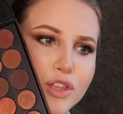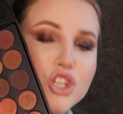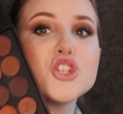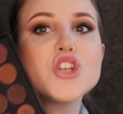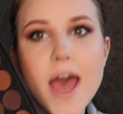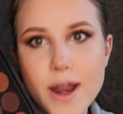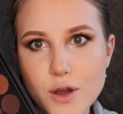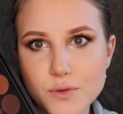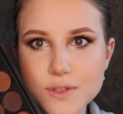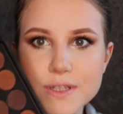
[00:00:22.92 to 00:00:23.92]

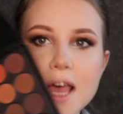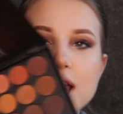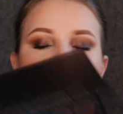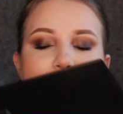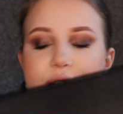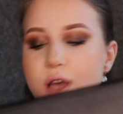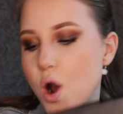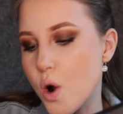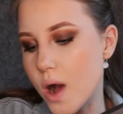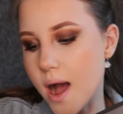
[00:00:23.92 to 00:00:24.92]
shadows.
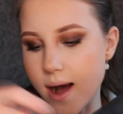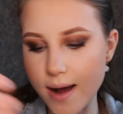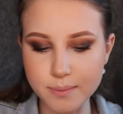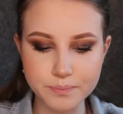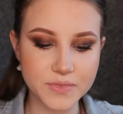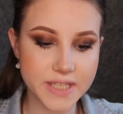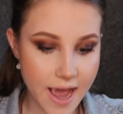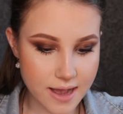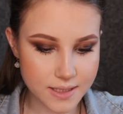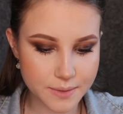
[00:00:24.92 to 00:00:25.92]
So
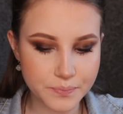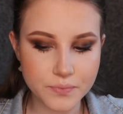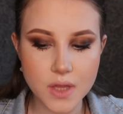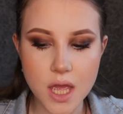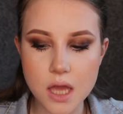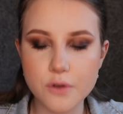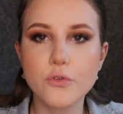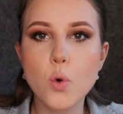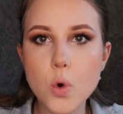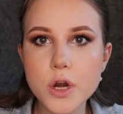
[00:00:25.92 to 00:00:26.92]
yes, and of
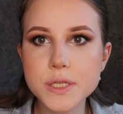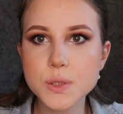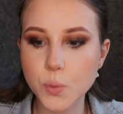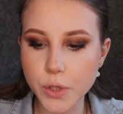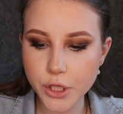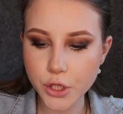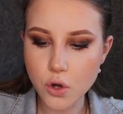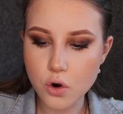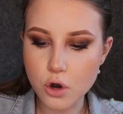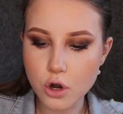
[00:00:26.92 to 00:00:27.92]
course we
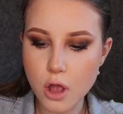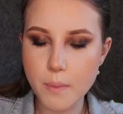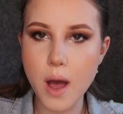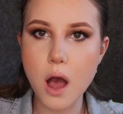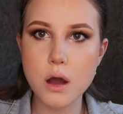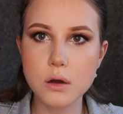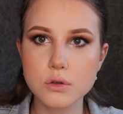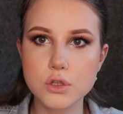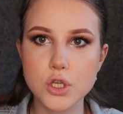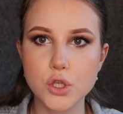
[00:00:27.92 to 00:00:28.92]
are
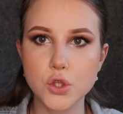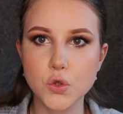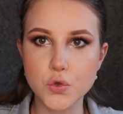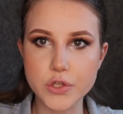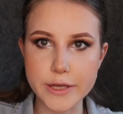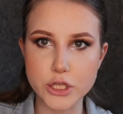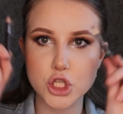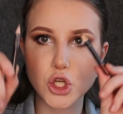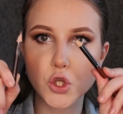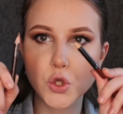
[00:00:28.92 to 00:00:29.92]
about to use like
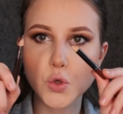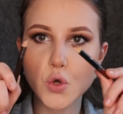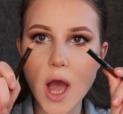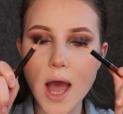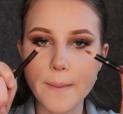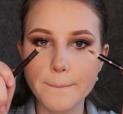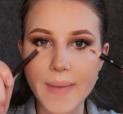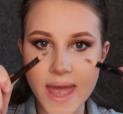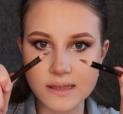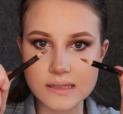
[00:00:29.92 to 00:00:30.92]
two
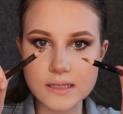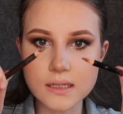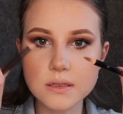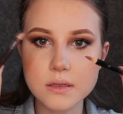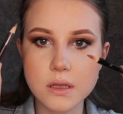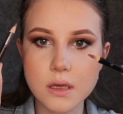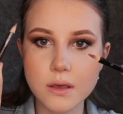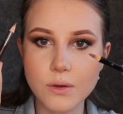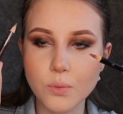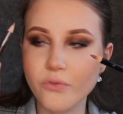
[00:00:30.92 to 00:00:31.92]
pencils.
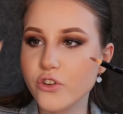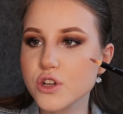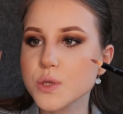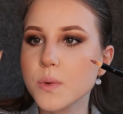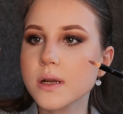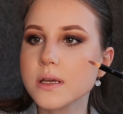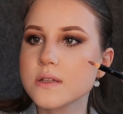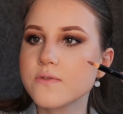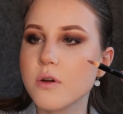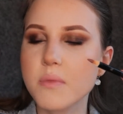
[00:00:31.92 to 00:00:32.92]
The first one is
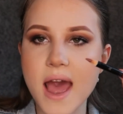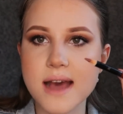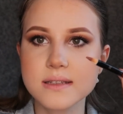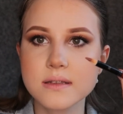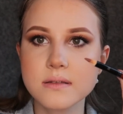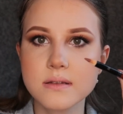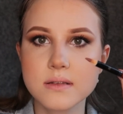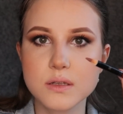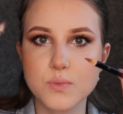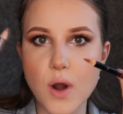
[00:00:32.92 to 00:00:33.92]
from Essence. This
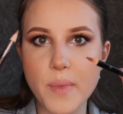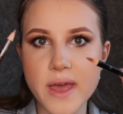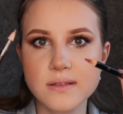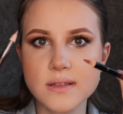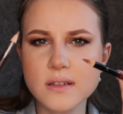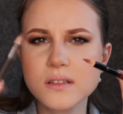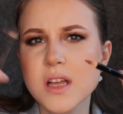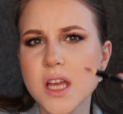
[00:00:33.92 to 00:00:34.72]
is brow pencil.